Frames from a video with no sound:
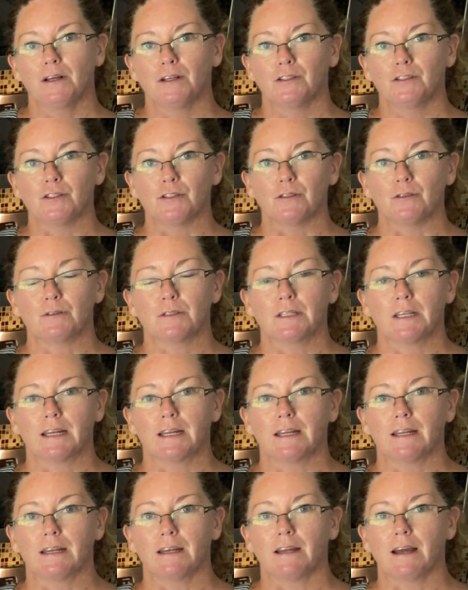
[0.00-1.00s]
Do you use it
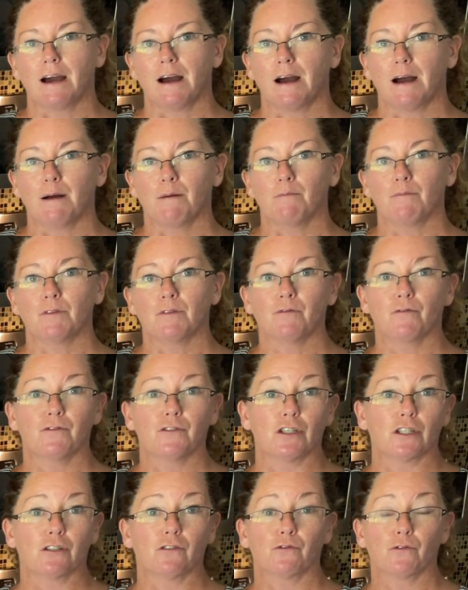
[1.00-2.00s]
in
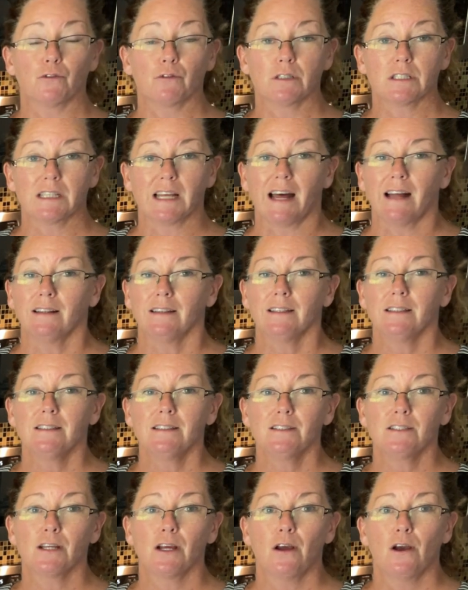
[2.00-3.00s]
just fruit
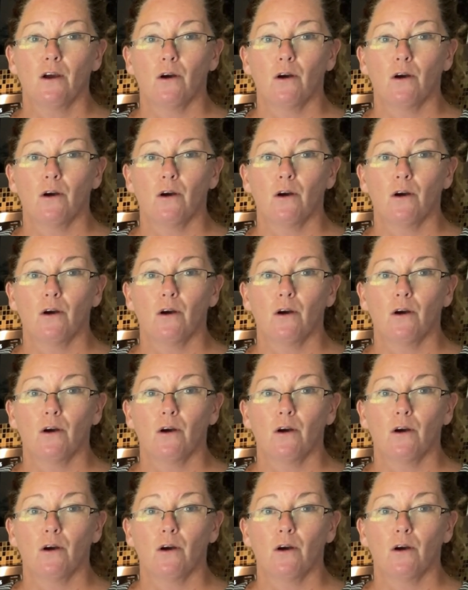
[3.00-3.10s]
salads?